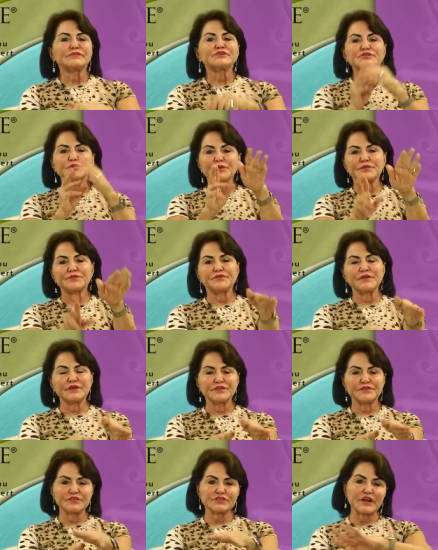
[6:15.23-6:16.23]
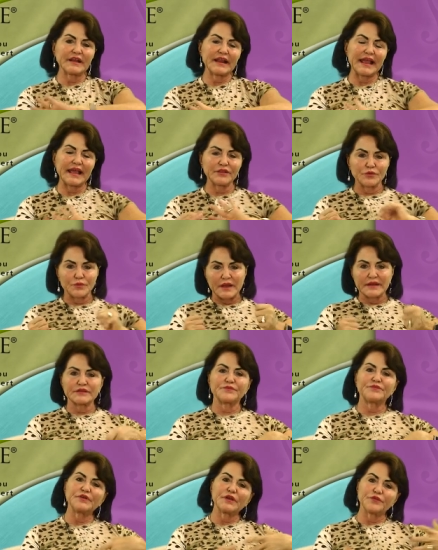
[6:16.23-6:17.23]
So we would feel the vagina and the
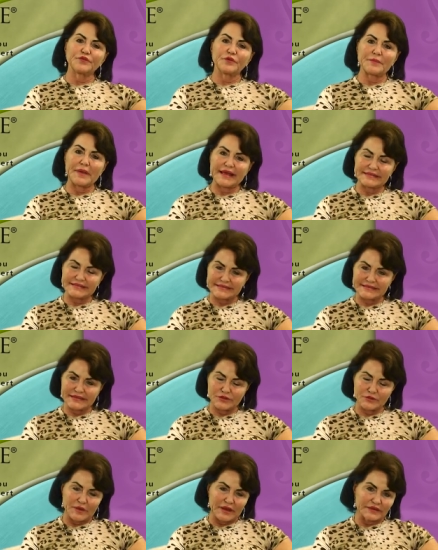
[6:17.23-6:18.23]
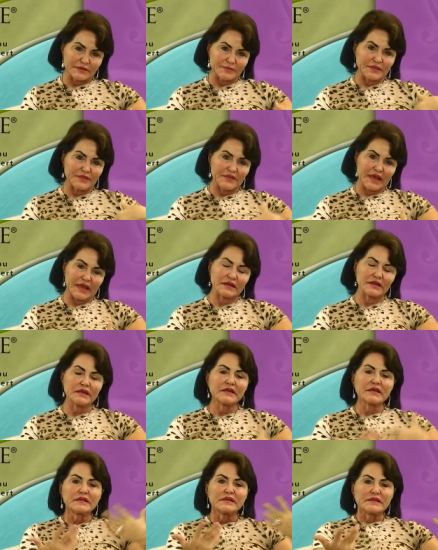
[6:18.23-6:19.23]
rectum, feel for masses in the rectum, and then
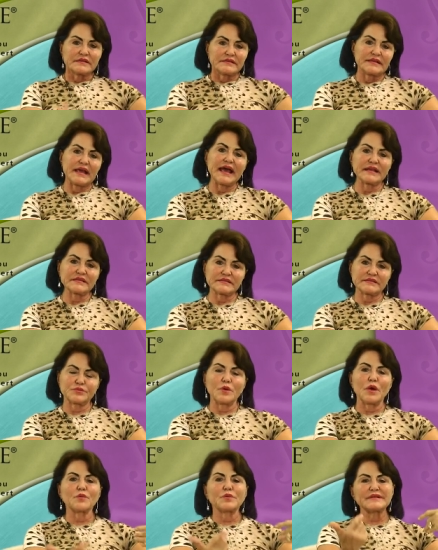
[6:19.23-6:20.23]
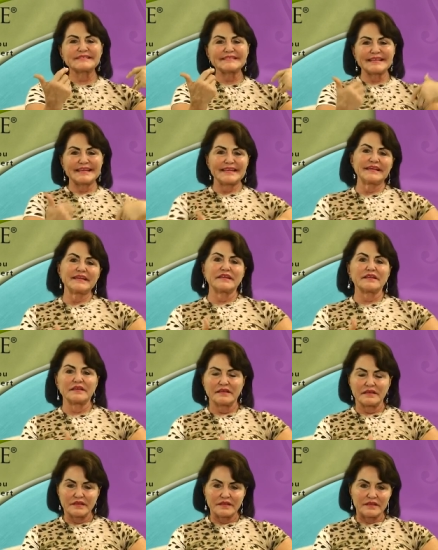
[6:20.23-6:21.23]
test what was
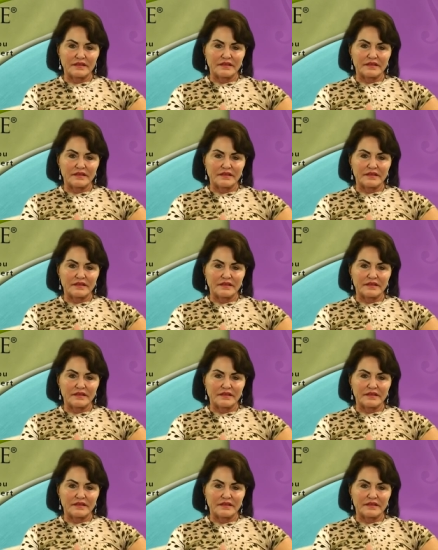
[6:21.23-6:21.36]
in